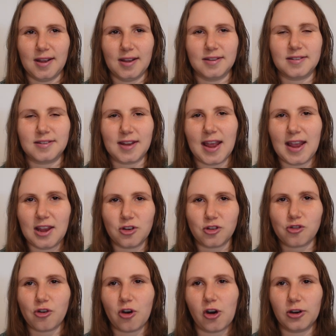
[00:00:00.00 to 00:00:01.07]
stay
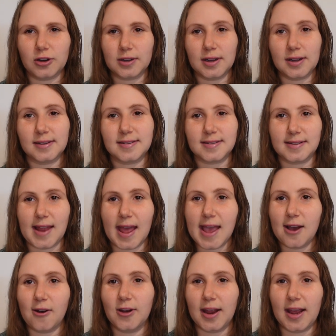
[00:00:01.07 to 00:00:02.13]
strong,
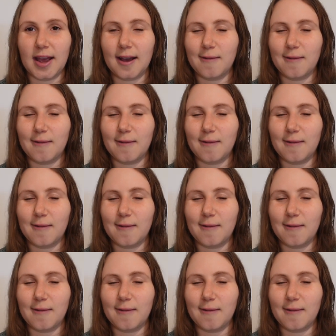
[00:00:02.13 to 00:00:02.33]
stay on it.